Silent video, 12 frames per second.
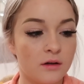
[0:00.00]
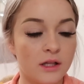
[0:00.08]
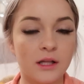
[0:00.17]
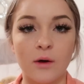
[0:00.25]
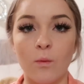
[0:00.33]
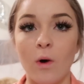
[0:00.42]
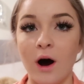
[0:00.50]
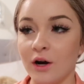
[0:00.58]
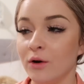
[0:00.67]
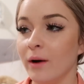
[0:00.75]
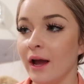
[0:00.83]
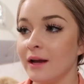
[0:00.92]
and, like,
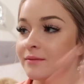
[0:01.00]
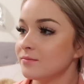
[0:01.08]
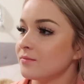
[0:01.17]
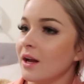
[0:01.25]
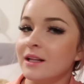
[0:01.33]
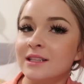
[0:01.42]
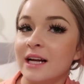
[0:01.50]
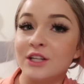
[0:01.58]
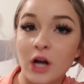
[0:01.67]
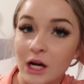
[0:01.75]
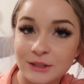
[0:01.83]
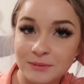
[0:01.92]
walk away and, like,
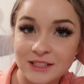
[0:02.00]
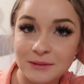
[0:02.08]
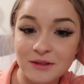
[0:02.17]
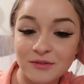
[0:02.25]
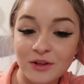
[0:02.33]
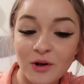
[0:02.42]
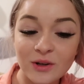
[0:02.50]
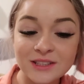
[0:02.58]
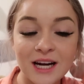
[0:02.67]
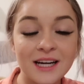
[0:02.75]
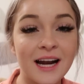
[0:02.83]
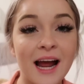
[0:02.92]
not speak to me for the whole
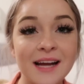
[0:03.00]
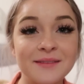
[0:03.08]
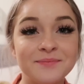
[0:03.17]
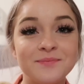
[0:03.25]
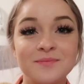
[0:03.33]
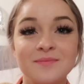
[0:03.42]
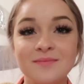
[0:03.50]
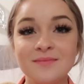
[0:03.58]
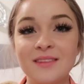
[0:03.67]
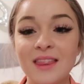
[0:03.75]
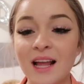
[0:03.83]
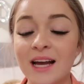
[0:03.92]
entire night.
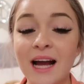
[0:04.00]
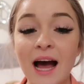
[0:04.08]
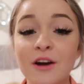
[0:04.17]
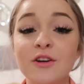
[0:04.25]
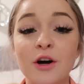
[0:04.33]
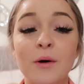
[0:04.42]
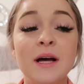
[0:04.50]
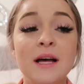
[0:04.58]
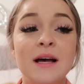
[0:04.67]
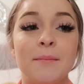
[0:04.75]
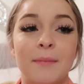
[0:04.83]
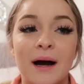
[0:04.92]
Like, I don't know.
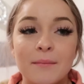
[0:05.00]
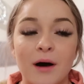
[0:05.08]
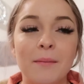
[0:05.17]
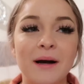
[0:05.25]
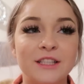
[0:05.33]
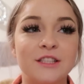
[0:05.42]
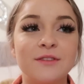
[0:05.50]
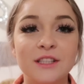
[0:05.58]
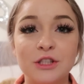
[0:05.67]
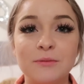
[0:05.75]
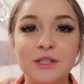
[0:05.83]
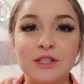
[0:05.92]
My mom, I just feel
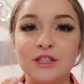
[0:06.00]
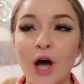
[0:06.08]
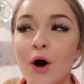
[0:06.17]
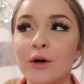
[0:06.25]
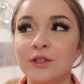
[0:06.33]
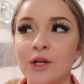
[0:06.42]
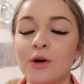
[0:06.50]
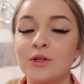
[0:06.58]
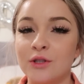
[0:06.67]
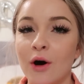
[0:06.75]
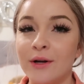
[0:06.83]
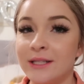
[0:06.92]
like she'd be so, so,
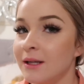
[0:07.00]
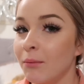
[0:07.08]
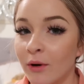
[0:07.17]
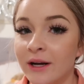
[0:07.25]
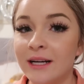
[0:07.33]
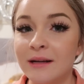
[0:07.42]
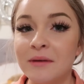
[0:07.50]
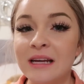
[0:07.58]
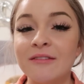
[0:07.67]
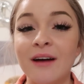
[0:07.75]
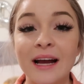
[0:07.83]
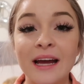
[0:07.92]
so disappointed in
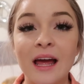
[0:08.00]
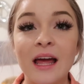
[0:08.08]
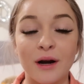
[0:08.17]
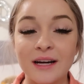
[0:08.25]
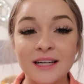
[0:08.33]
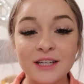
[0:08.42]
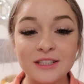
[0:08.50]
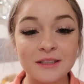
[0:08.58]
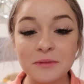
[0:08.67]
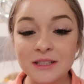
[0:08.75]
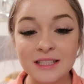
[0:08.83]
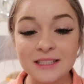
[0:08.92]
me if I get pregnant or
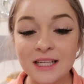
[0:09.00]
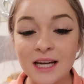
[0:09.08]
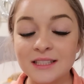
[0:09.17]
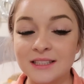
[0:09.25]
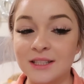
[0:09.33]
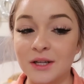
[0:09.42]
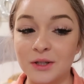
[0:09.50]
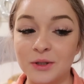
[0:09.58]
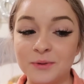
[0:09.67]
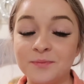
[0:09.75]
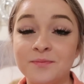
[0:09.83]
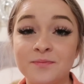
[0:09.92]
something like that.
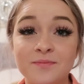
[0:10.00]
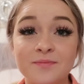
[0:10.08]
So,